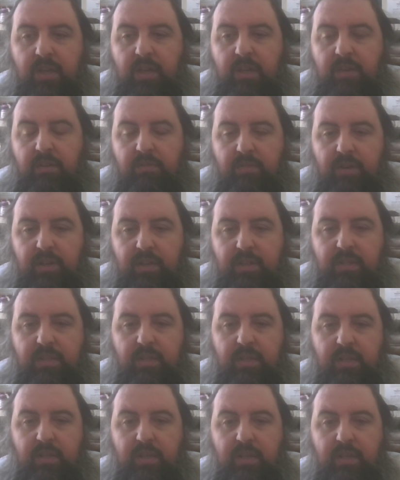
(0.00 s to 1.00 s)
right?
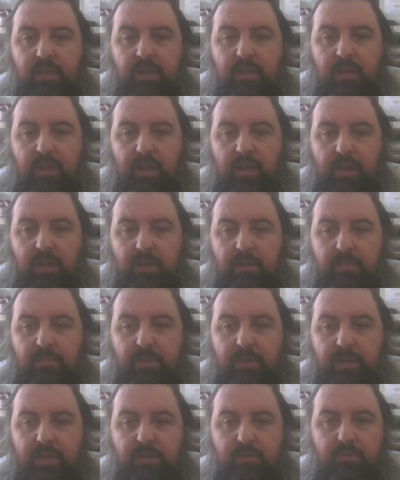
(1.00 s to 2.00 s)

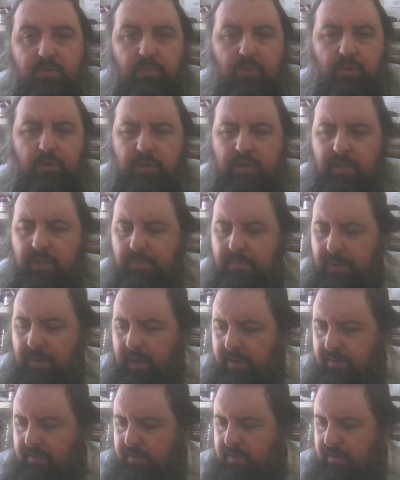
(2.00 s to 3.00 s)
He was worried
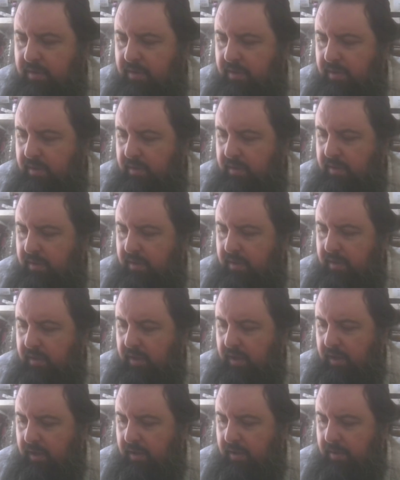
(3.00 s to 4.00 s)
about
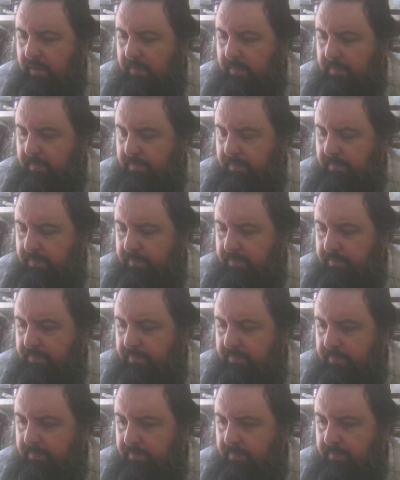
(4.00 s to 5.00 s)
the
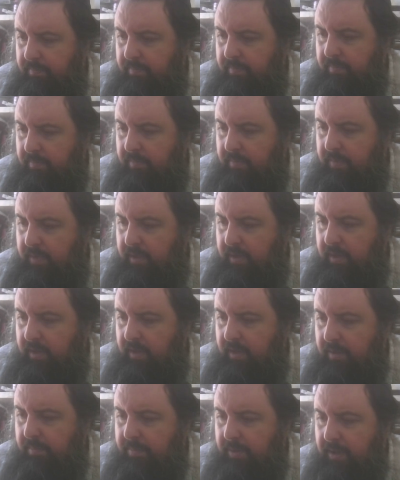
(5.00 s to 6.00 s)

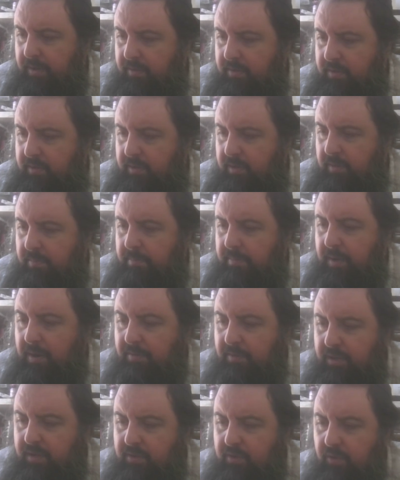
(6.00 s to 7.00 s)

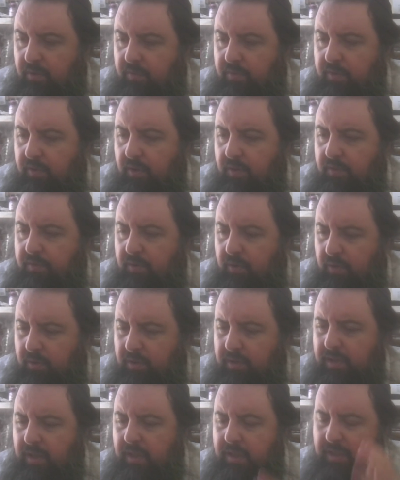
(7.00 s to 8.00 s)
merit of
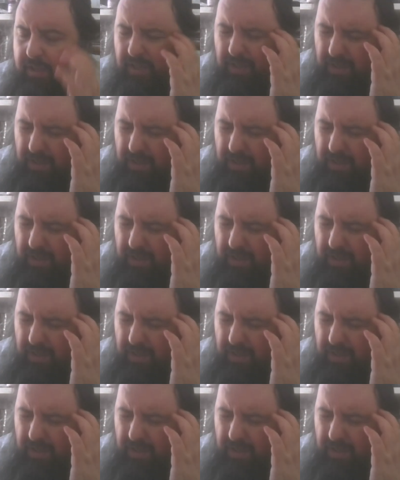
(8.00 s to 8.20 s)
Og, I think